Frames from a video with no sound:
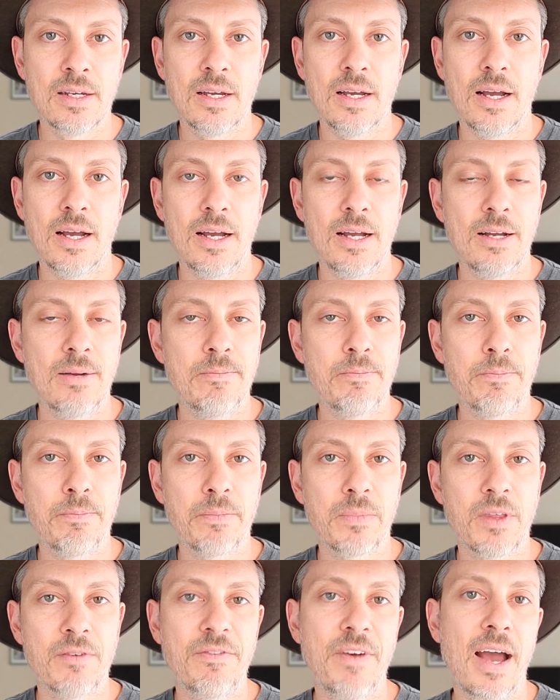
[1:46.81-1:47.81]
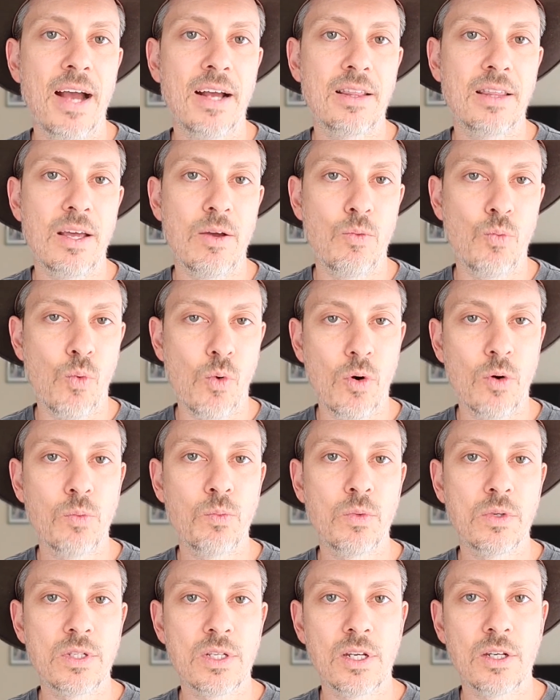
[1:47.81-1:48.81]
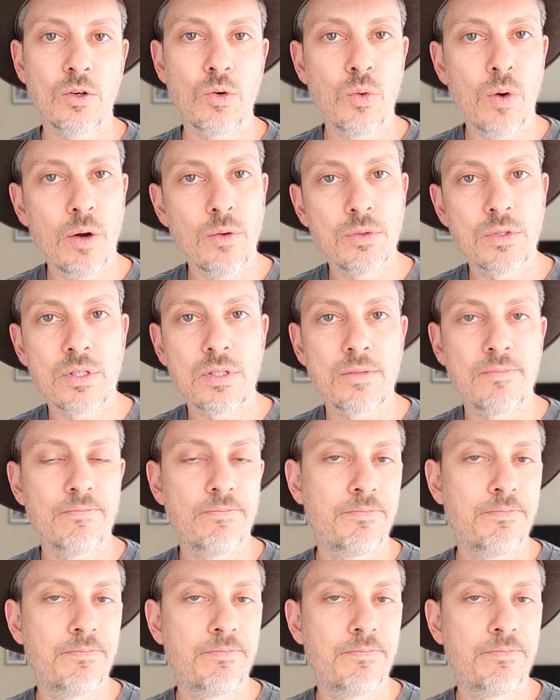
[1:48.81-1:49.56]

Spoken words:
The fact that warm was in quotes